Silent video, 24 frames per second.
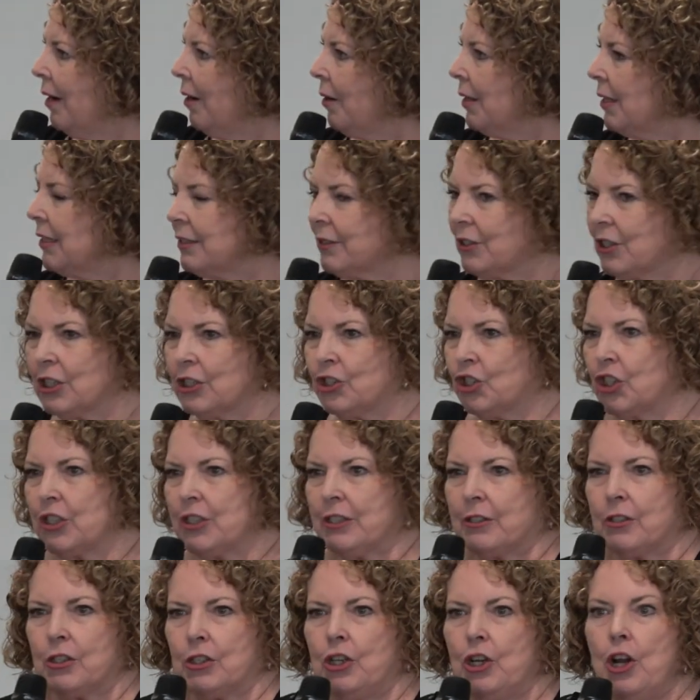I said,
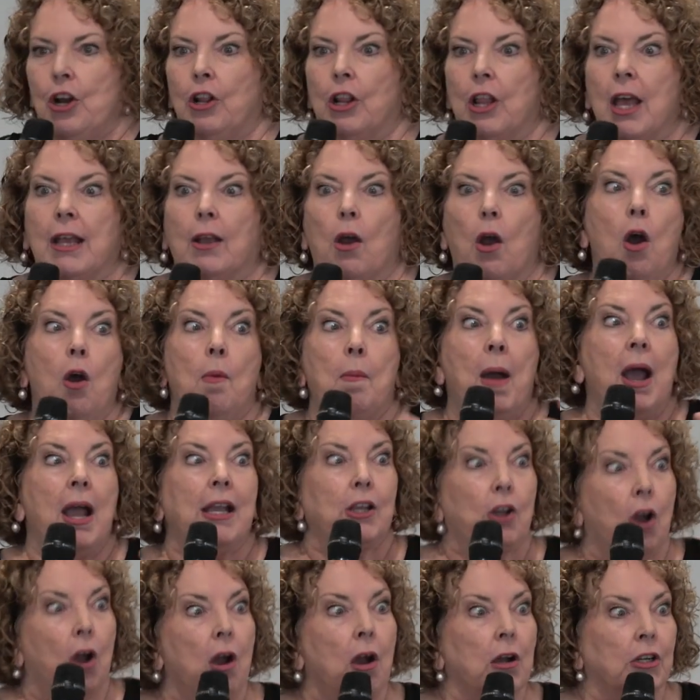just, you know, like, oh, my
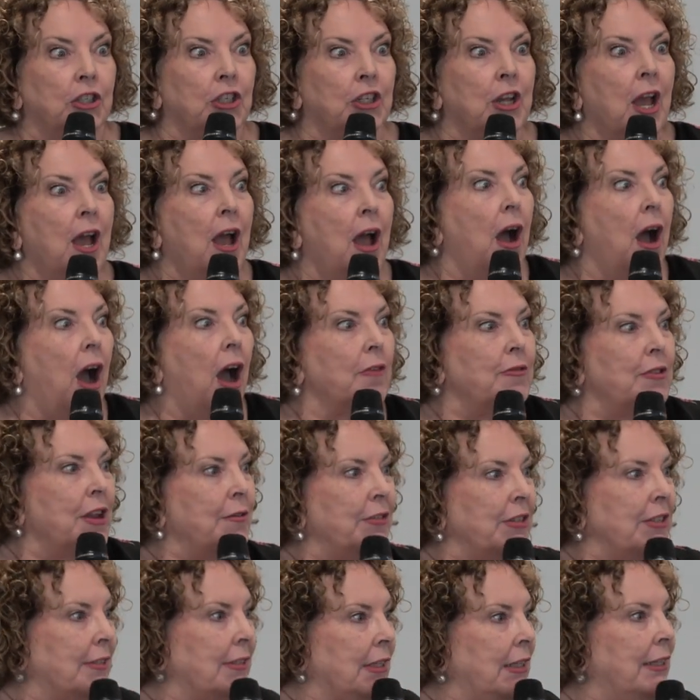gosh, I've
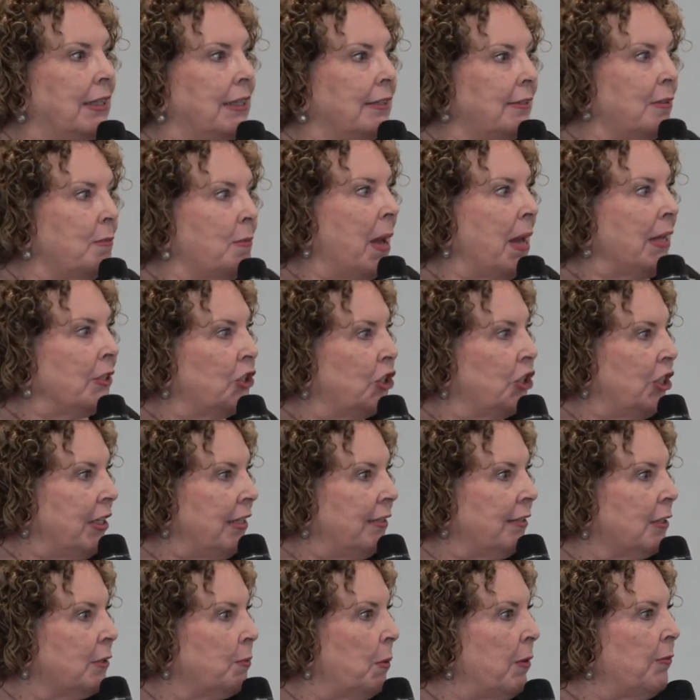never seen this about
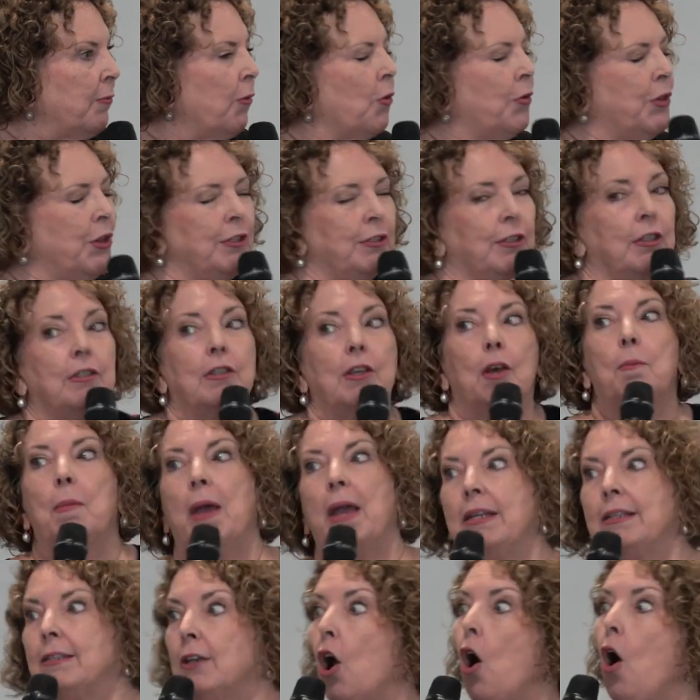Jesus before. This is
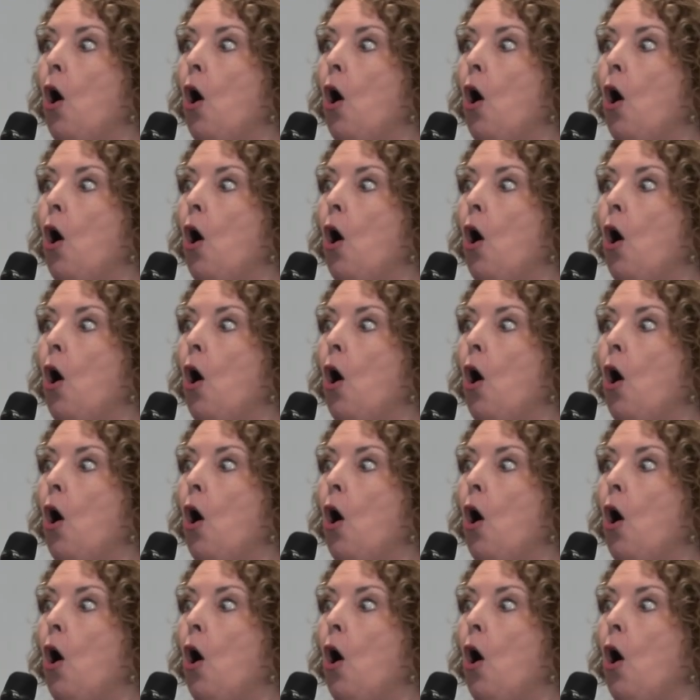amazing.